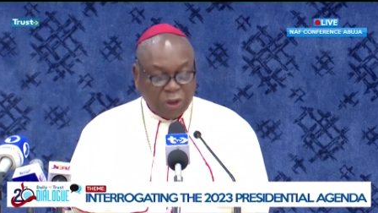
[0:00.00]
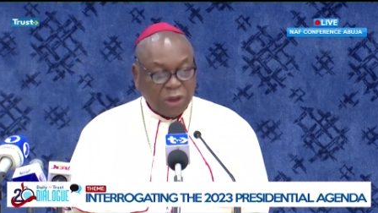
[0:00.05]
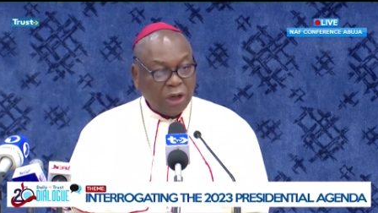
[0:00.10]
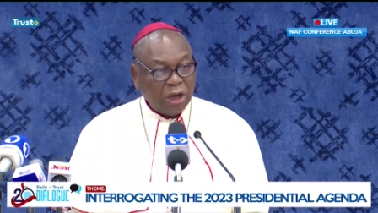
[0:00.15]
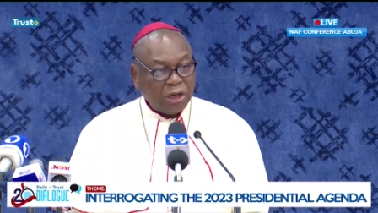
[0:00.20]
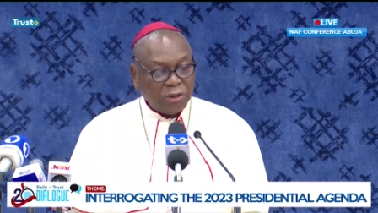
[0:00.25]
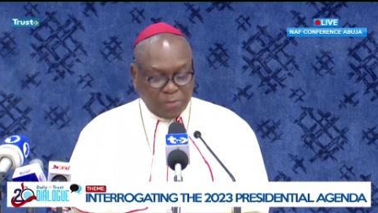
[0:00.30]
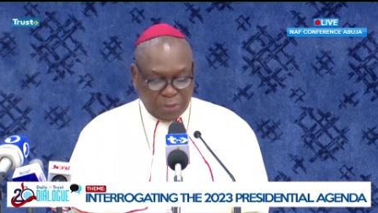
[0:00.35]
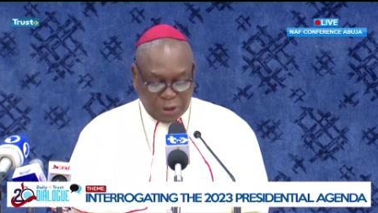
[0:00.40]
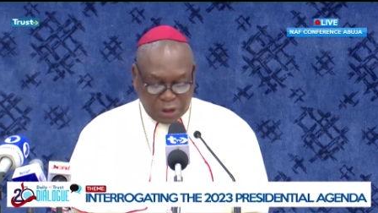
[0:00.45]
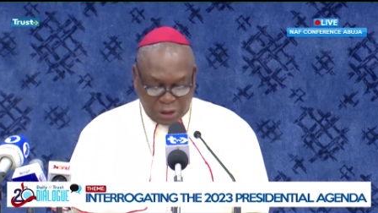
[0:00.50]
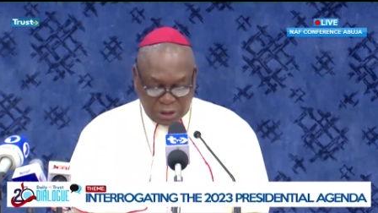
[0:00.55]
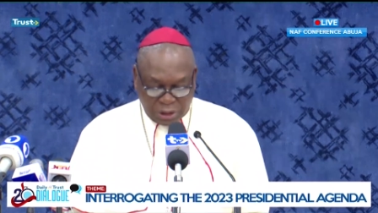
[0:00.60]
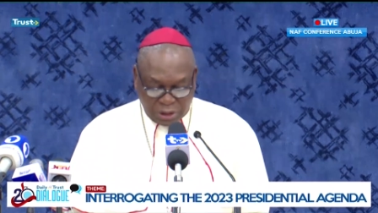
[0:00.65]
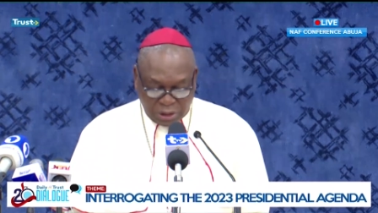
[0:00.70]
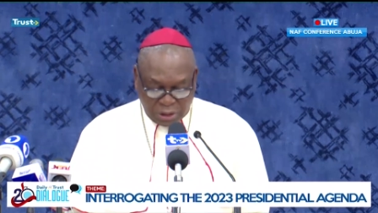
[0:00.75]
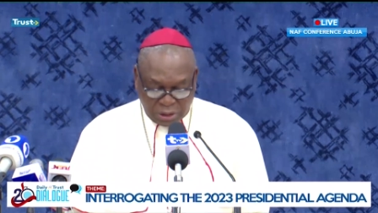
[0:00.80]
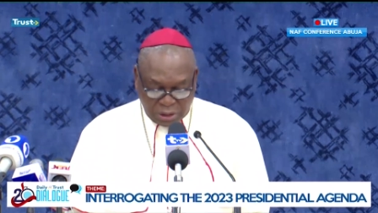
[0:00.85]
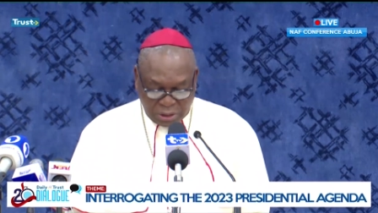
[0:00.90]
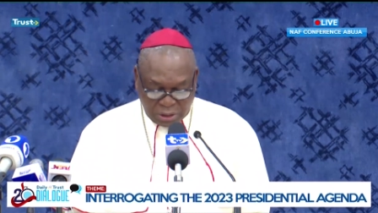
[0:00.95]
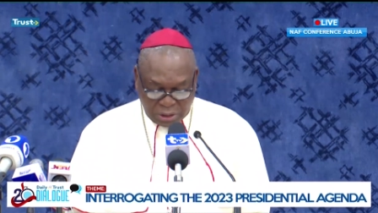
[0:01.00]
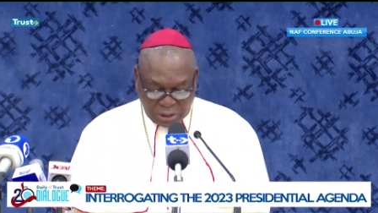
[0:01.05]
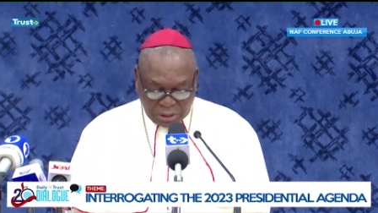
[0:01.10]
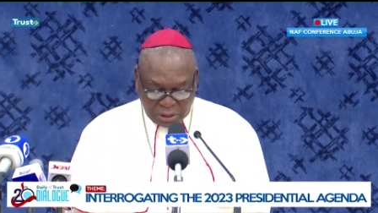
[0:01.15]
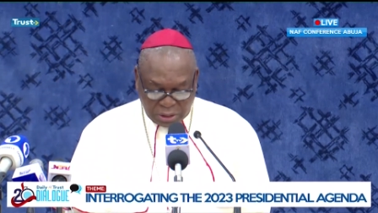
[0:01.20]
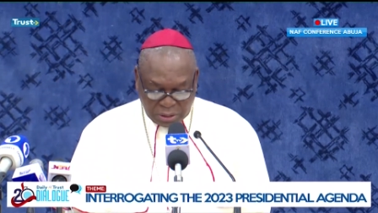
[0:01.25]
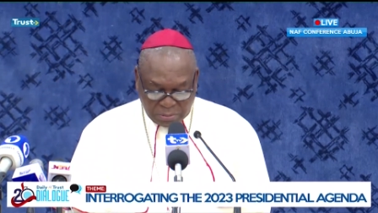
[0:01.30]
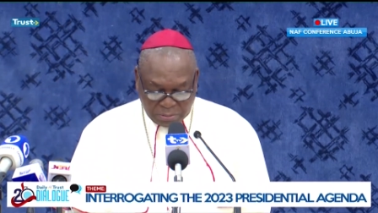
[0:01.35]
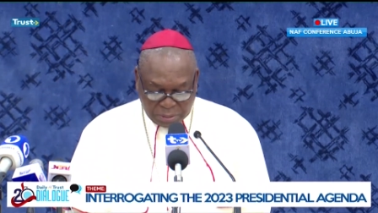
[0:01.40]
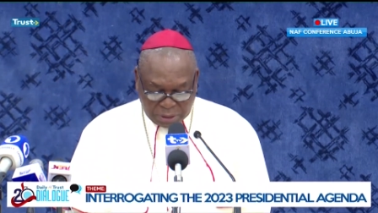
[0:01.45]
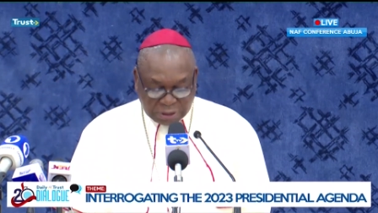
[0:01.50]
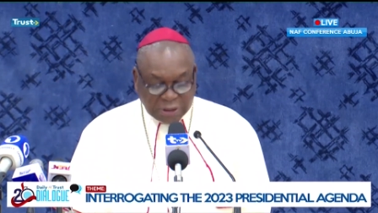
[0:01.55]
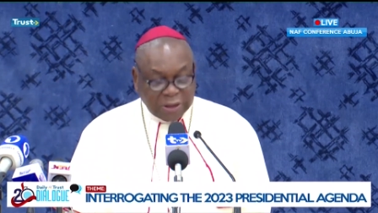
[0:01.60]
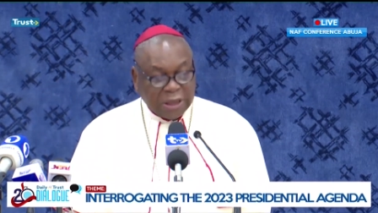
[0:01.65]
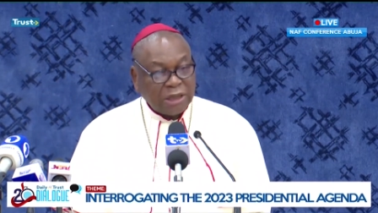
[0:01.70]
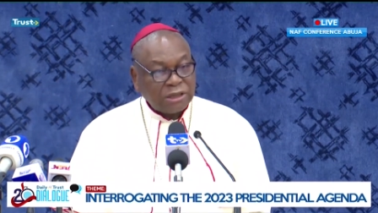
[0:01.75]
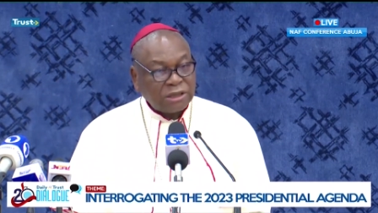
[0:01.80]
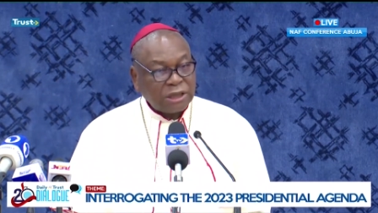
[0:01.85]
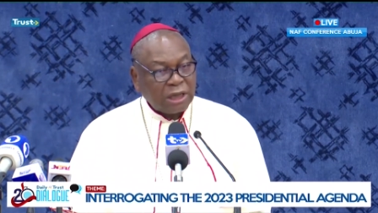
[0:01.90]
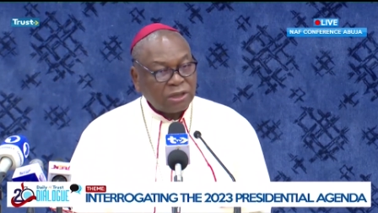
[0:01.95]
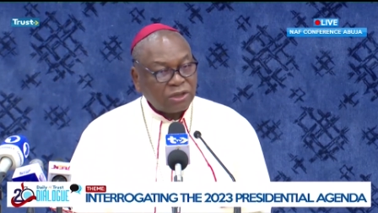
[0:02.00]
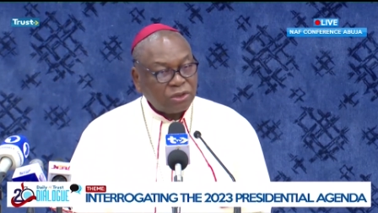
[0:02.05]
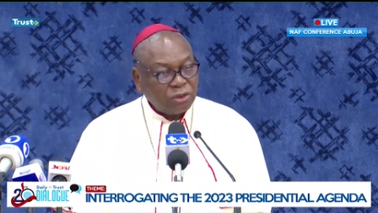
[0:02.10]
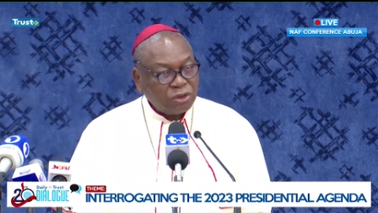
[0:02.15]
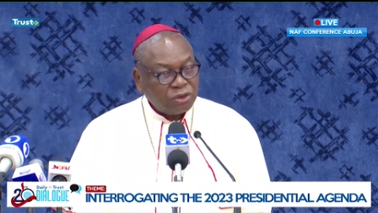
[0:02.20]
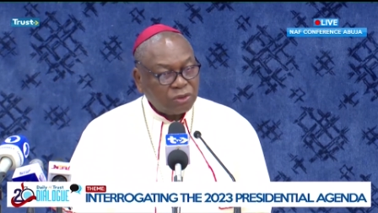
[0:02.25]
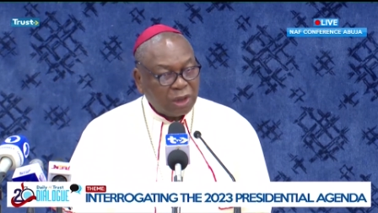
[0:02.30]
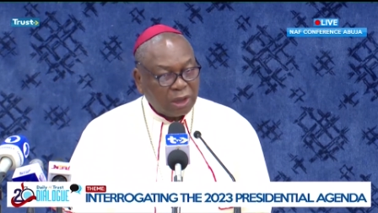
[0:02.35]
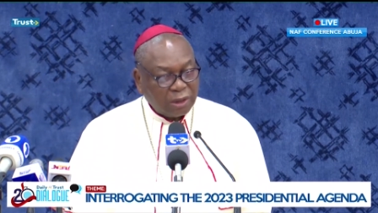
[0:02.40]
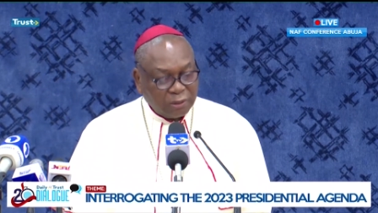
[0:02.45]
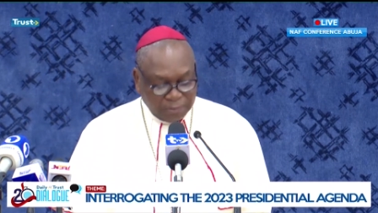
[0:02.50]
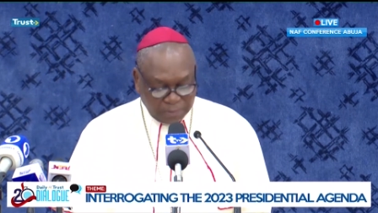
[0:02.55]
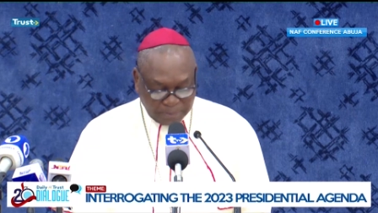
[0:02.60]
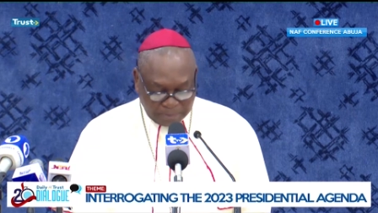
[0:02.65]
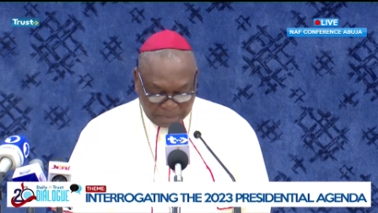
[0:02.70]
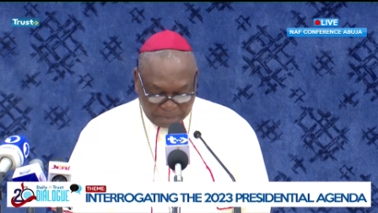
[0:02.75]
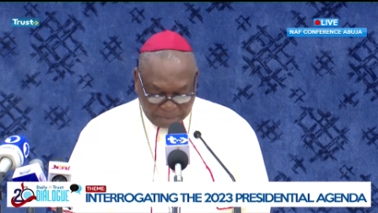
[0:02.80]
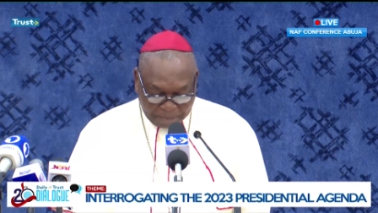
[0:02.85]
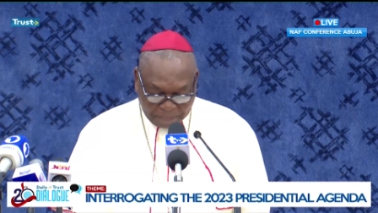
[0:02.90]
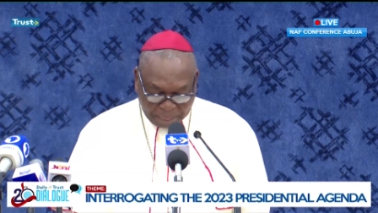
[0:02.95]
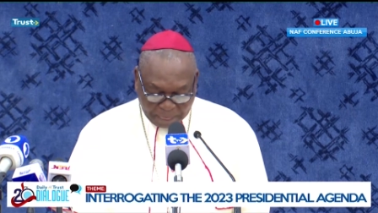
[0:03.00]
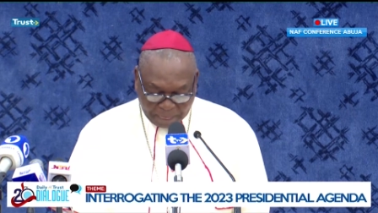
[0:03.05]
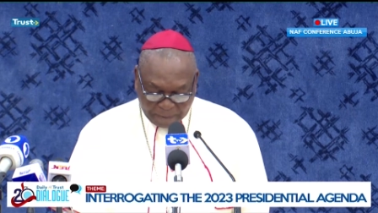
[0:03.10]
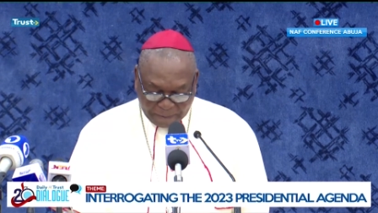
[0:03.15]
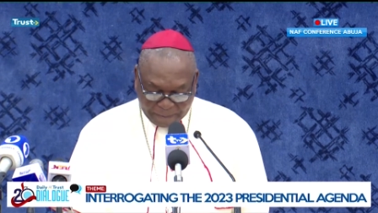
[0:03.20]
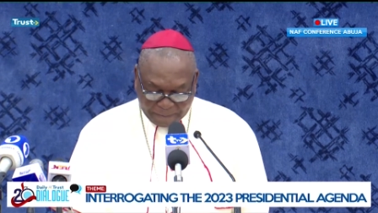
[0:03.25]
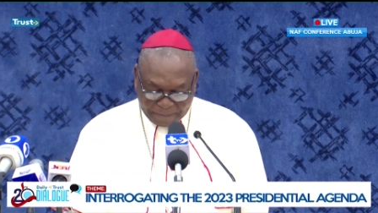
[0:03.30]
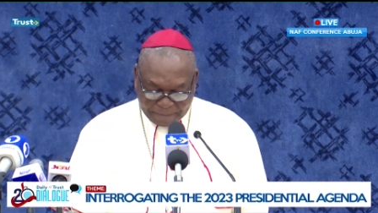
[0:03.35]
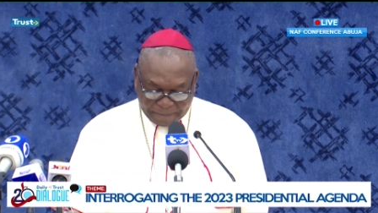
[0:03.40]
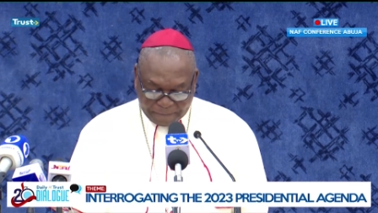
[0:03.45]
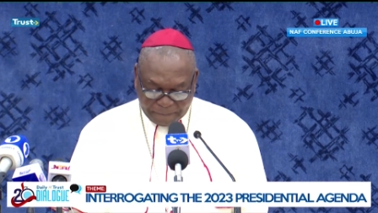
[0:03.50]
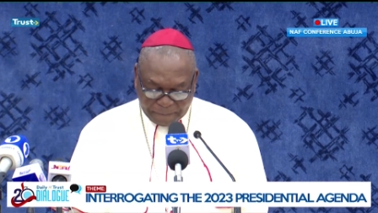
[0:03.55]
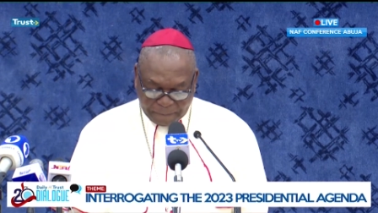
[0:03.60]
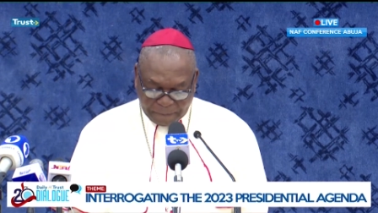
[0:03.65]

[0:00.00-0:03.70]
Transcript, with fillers: time around it will not be business